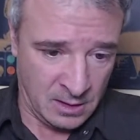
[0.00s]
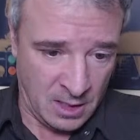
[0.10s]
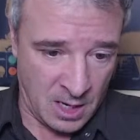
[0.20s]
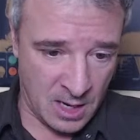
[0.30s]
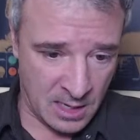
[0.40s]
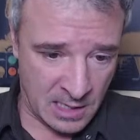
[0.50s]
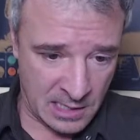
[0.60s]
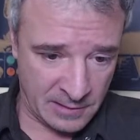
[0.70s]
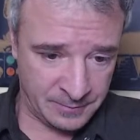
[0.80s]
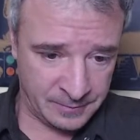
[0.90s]

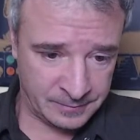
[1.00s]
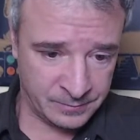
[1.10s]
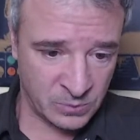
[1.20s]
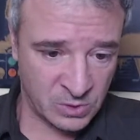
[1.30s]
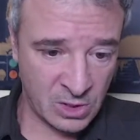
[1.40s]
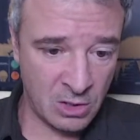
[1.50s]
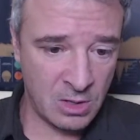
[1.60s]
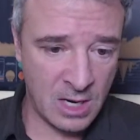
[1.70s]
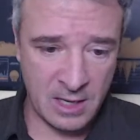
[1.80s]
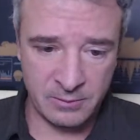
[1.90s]
Um... So
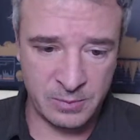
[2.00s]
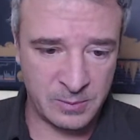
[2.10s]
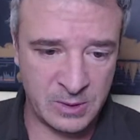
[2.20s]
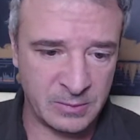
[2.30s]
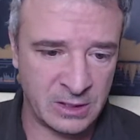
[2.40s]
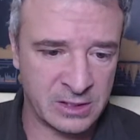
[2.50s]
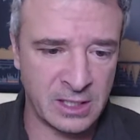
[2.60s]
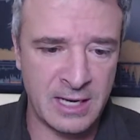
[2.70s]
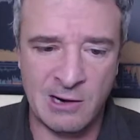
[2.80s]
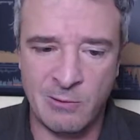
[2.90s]
uh, to the
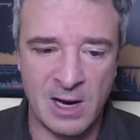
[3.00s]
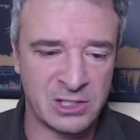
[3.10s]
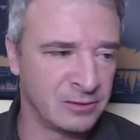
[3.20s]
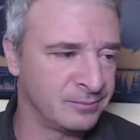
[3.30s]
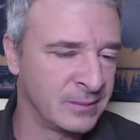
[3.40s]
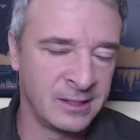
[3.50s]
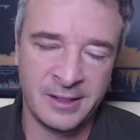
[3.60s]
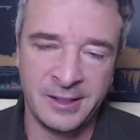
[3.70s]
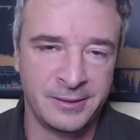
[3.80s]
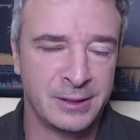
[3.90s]
sundial question,
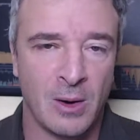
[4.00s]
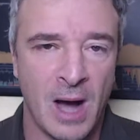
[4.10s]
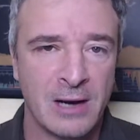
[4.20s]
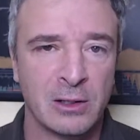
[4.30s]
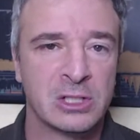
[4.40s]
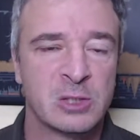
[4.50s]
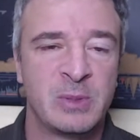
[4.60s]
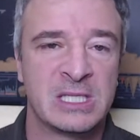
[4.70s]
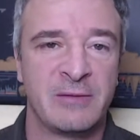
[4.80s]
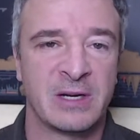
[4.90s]
you know, I don't know
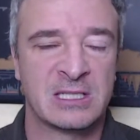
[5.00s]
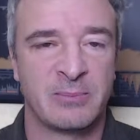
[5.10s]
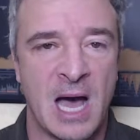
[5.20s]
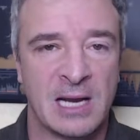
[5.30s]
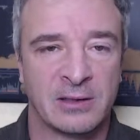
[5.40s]
specifics about it.